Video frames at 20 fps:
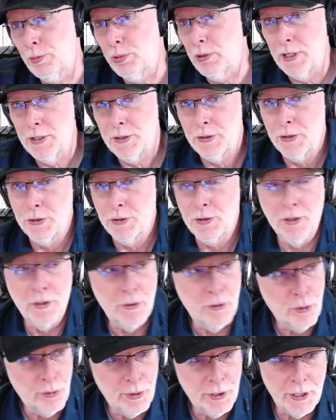places
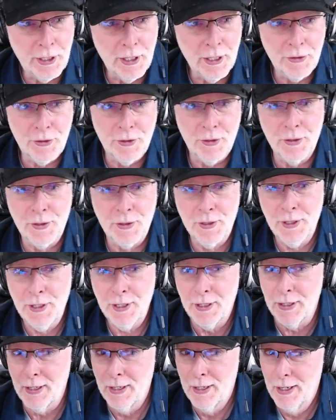that nobody gets to
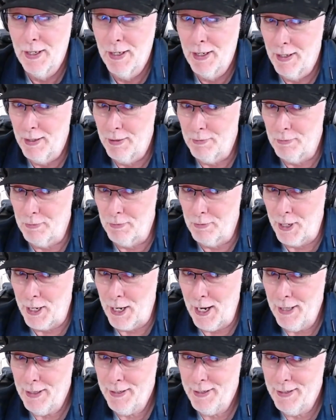see?
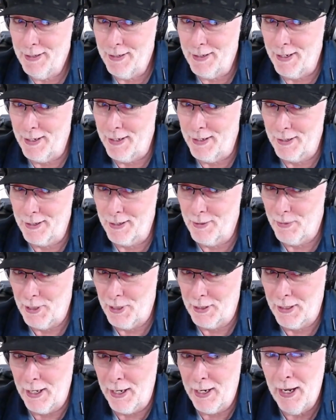Reality data can
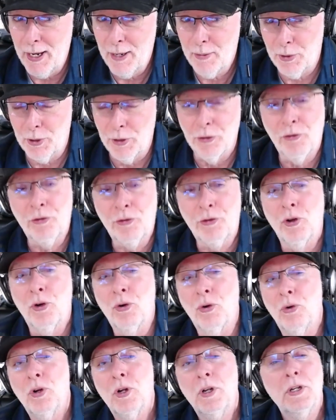make that happen.
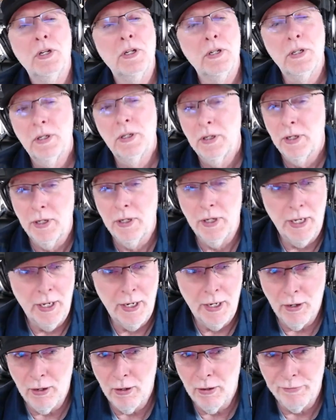So
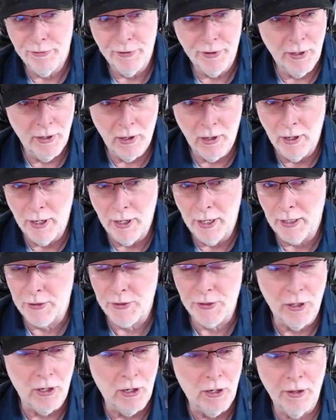AR, VR,
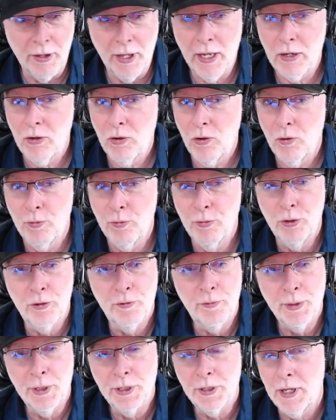XR, that whole
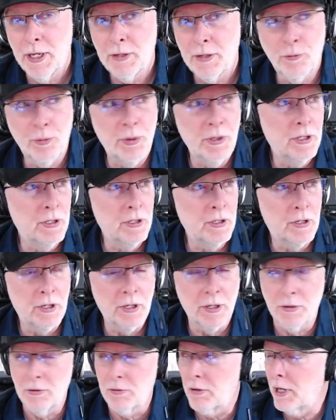movement, that's being
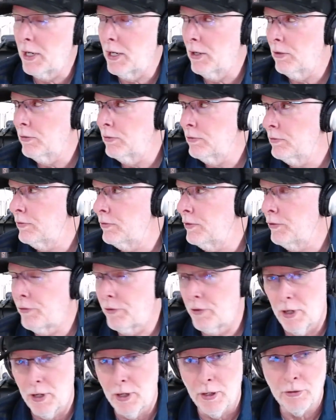kicked around,
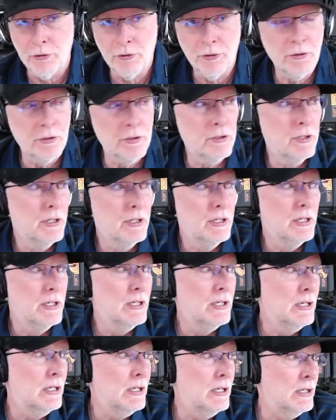discussed.
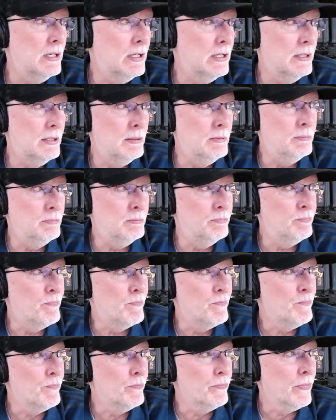
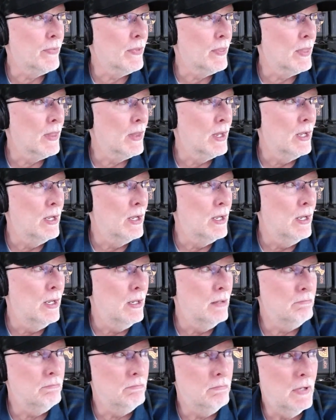Um,
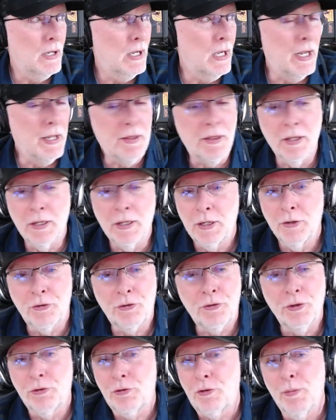I think
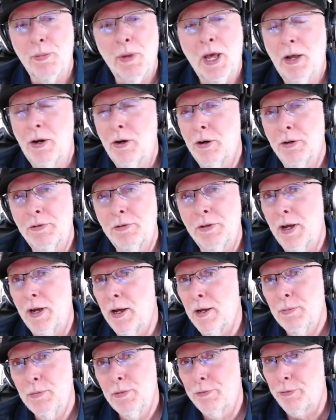it's just a matter of
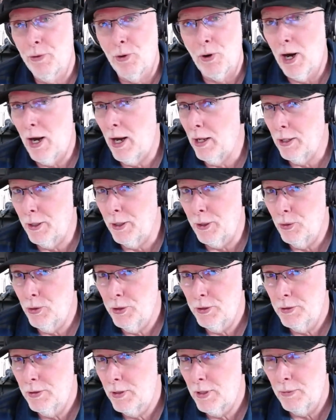time before
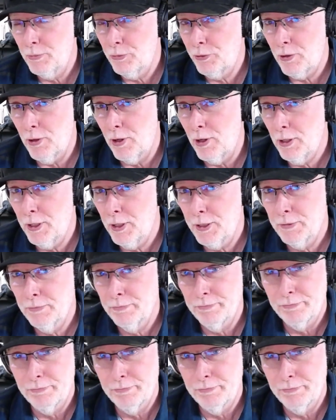Hollywood comes calling